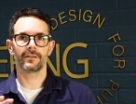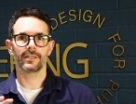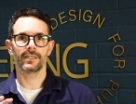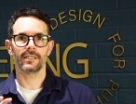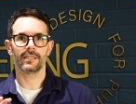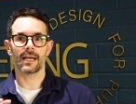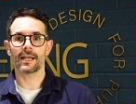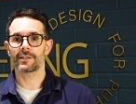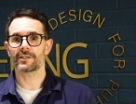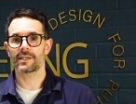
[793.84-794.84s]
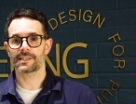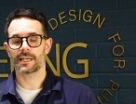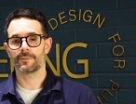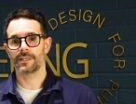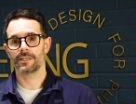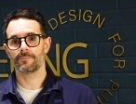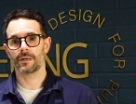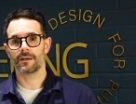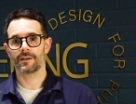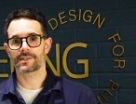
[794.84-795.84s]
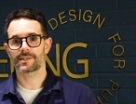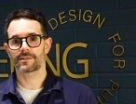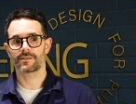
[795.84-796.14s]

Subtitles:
the anodized aluminium parts,